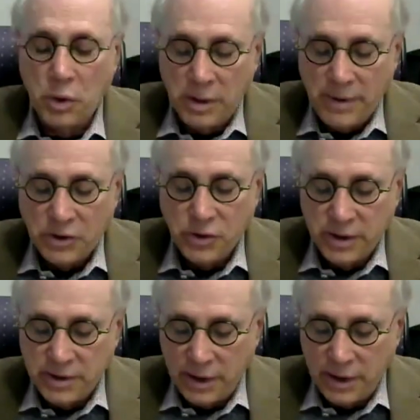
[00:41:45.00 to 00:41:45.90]
let me ask you
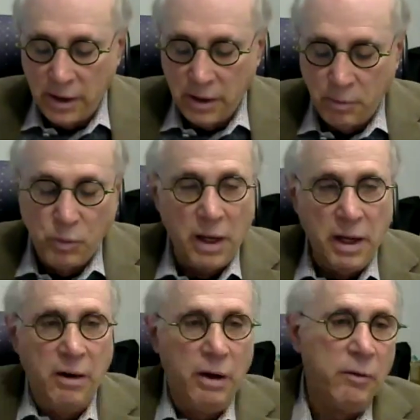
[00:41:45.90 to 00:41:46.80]
this:
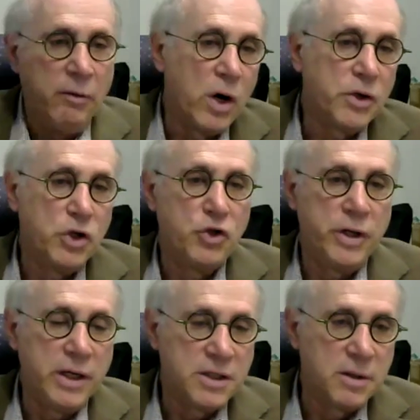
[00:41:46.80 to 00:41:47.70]
in regard to Judea
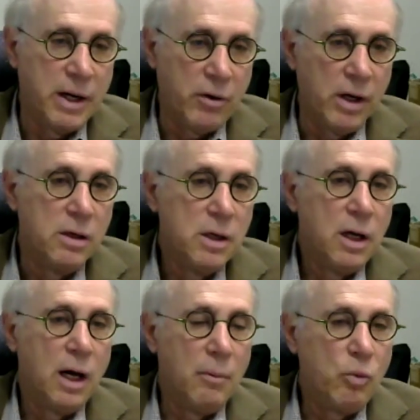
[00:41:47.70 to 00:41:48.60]
and Samaria,
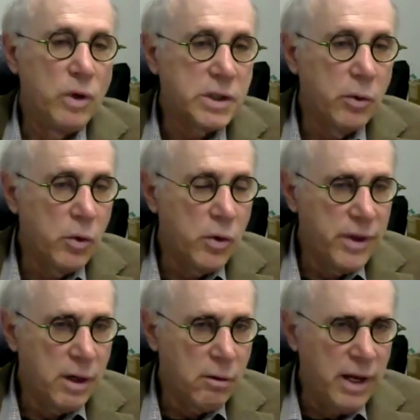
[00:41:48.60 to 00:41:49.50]
what's going on
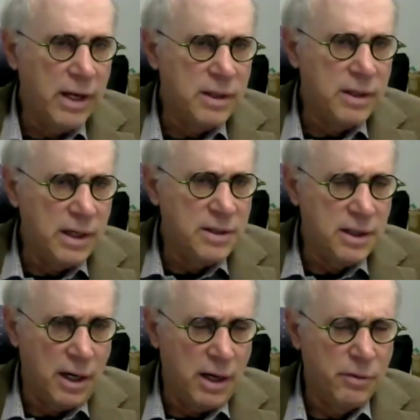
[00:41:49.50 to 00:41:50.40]
there? And it's
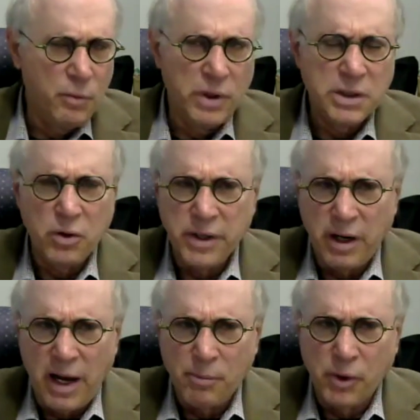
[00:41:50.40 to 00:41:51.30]
what is it called now?
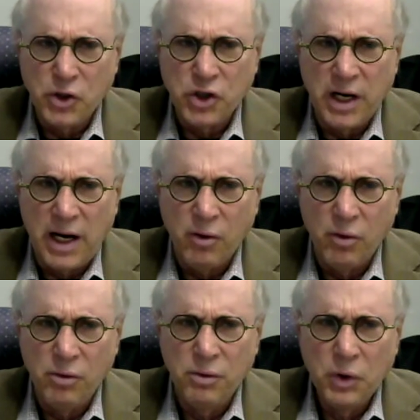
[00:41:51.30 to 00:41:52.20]
Operation
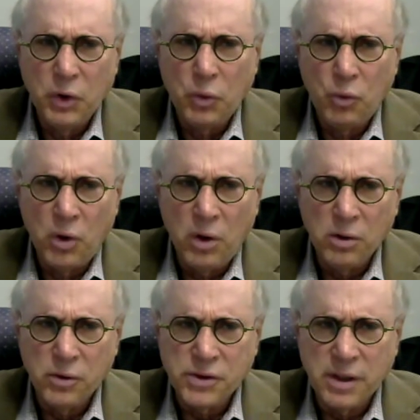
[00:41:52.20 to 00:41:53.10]
Iron Wall
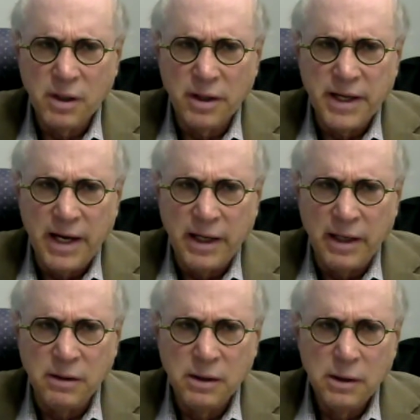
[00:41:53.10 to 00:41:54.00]
or something like that.
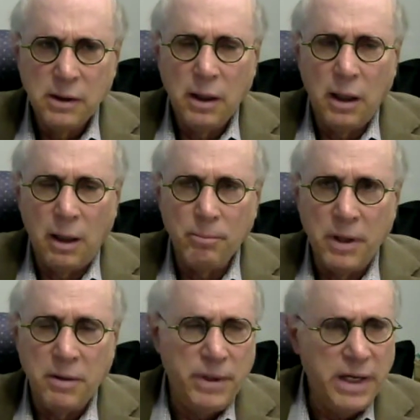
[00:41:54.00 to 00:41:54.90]
And
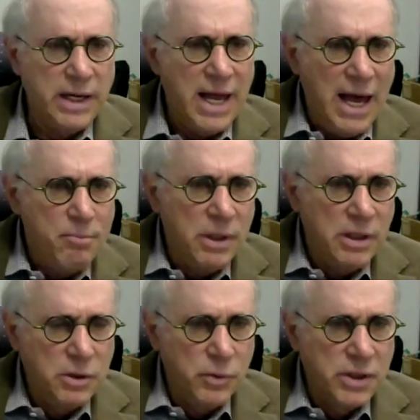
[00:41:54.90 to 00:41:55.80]
the PA had been
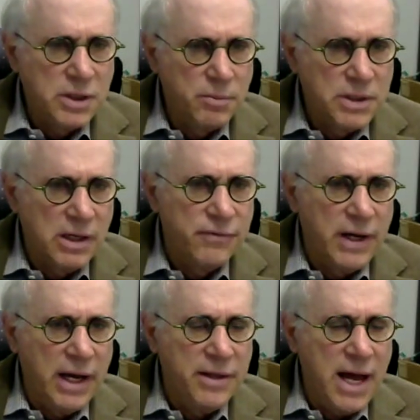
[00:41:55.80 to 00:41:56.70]
doing some stuff,
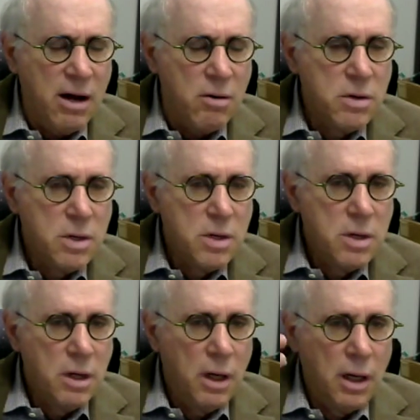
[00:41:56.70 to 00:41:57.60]
and now
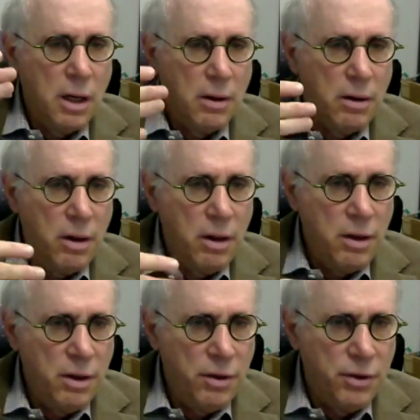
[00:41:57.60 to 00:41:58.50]
uh,
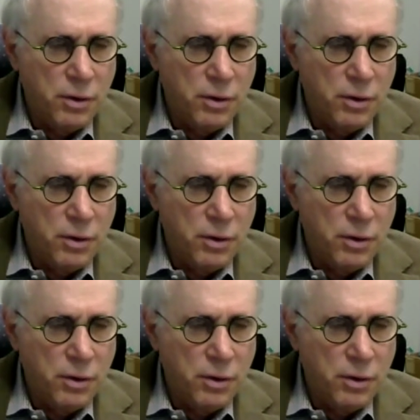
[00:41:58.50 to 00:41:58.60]
they're